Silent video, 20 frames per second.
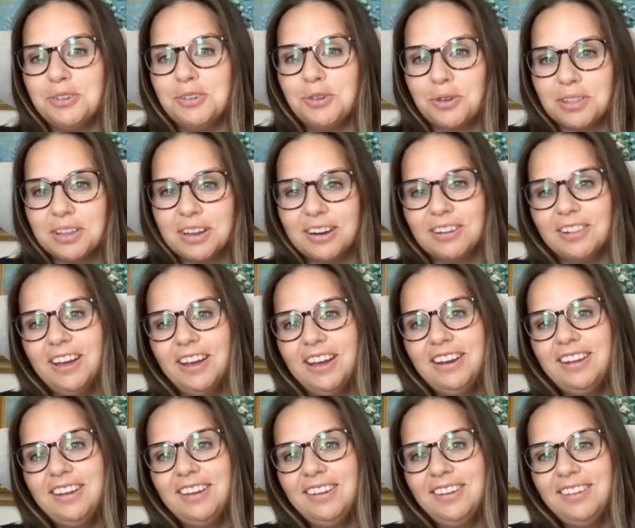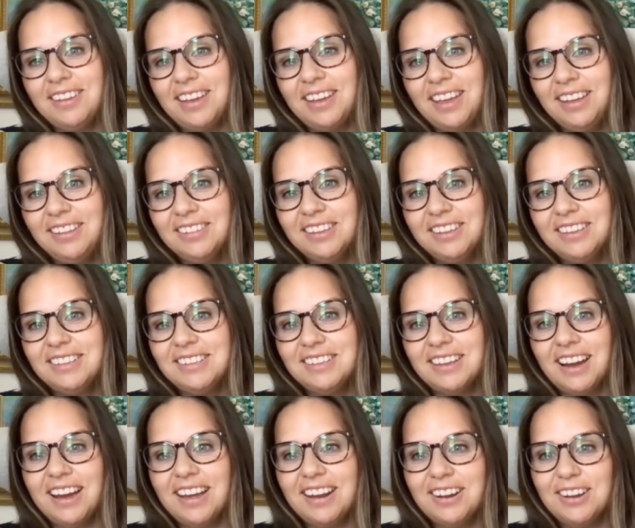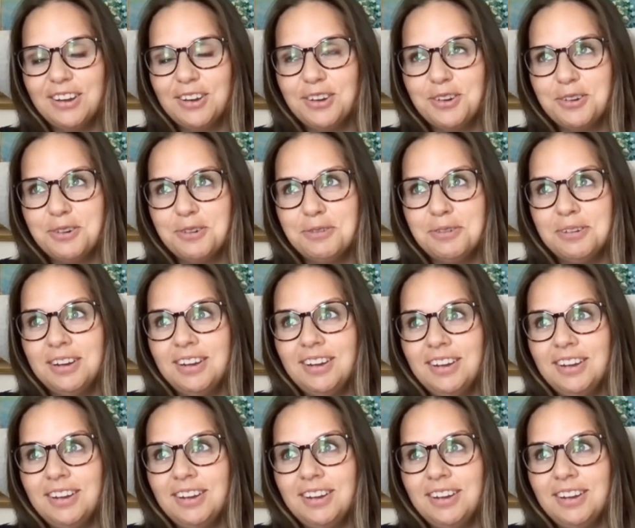North Carolina, England, Idaho,